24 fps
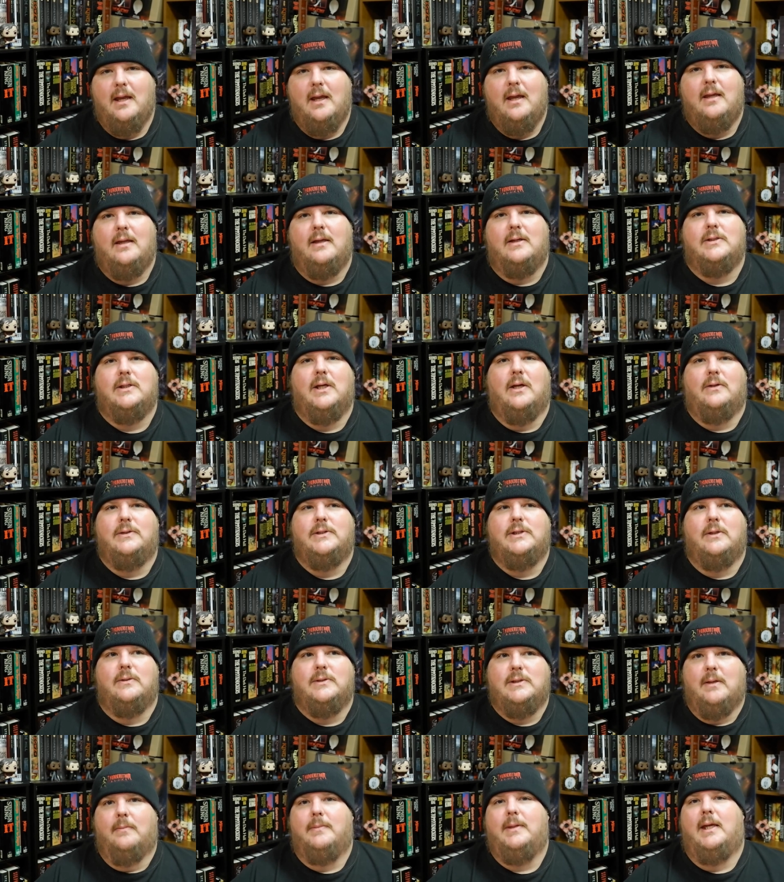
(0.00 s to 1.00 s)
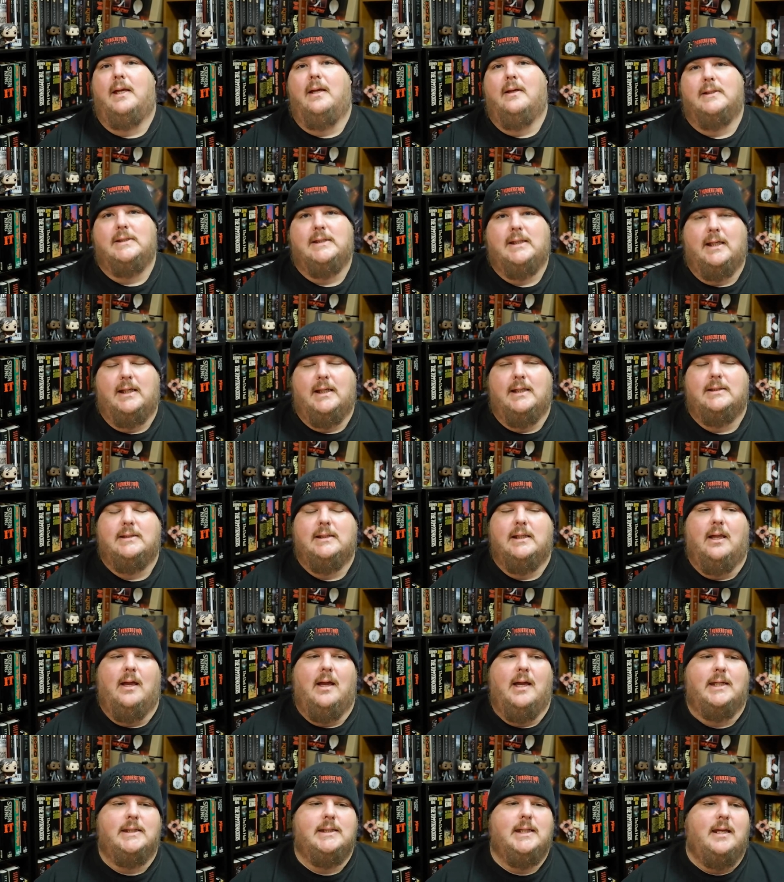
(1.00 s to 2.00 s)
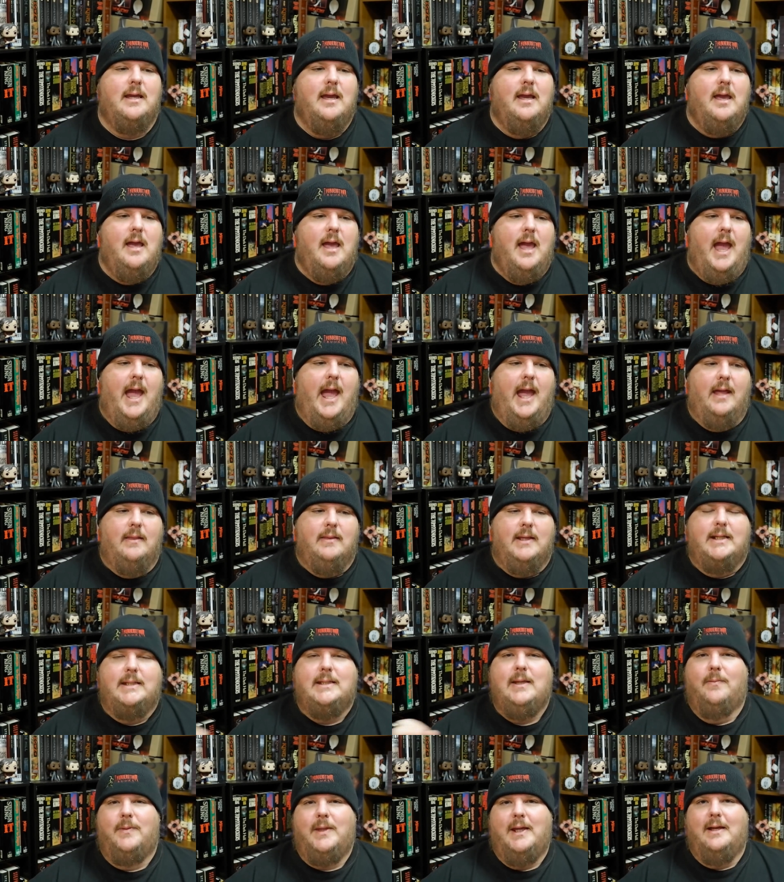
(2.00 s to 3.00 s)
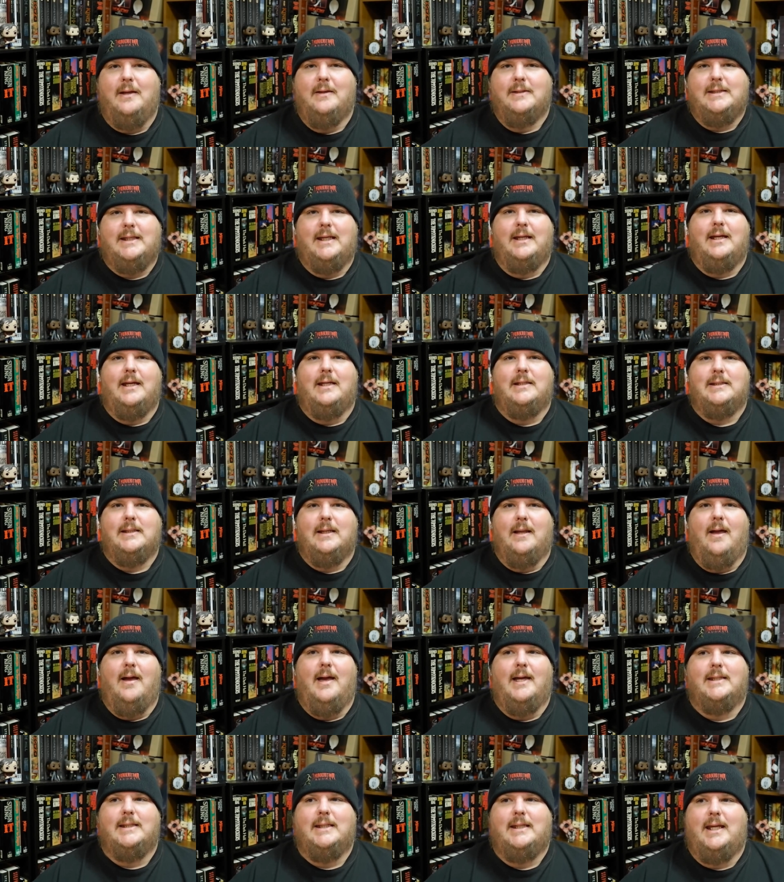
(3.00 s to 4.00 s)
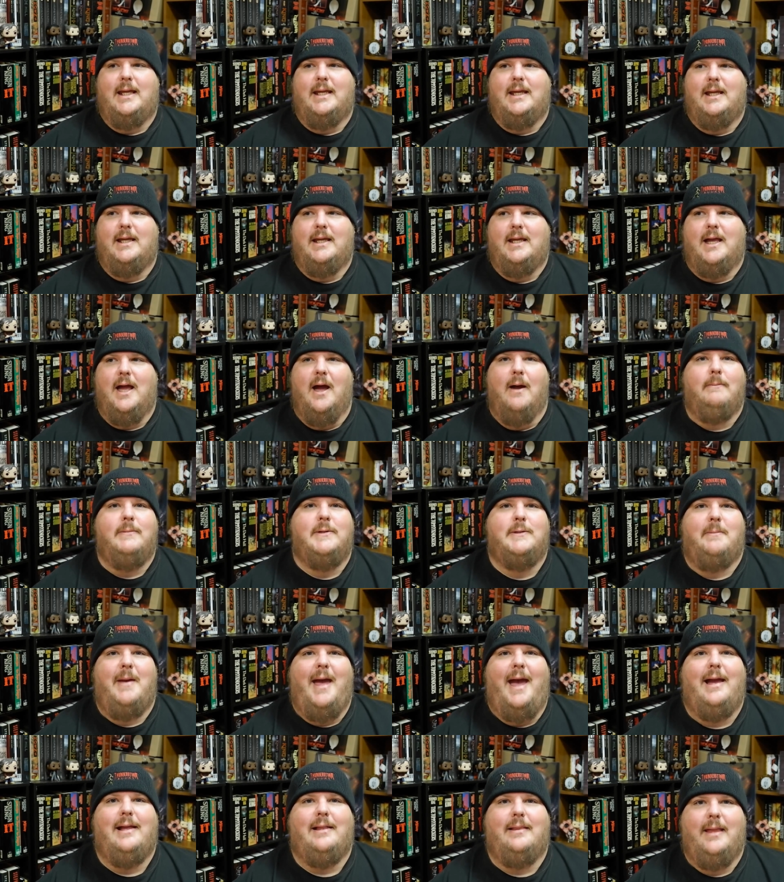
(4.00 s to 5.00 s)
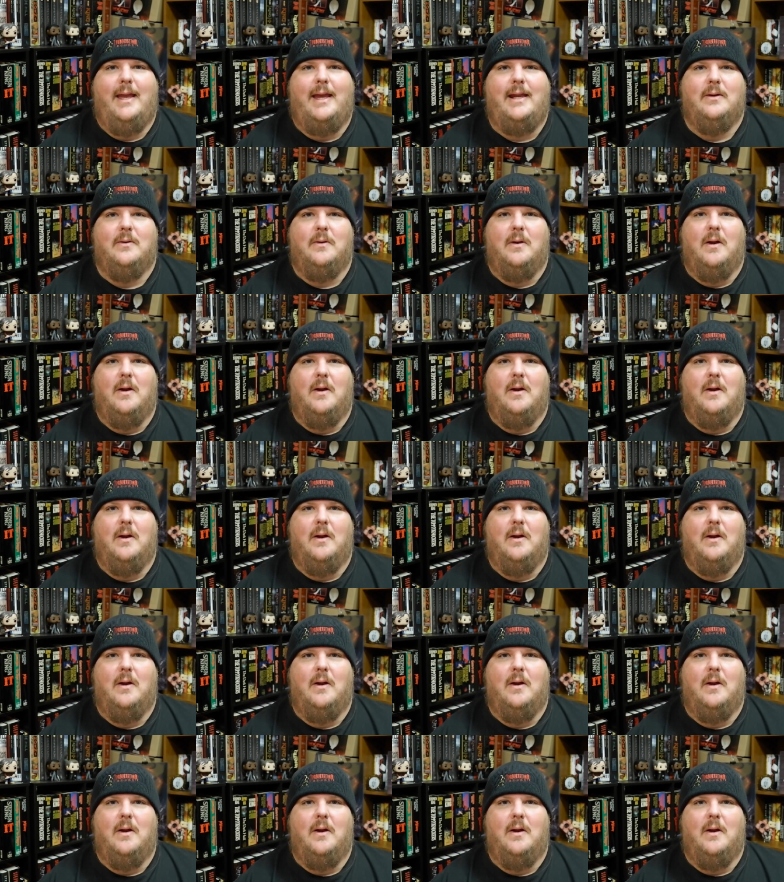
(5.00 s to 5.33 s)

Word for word: there's also something else that gets lost and the something else that gets lost comes back later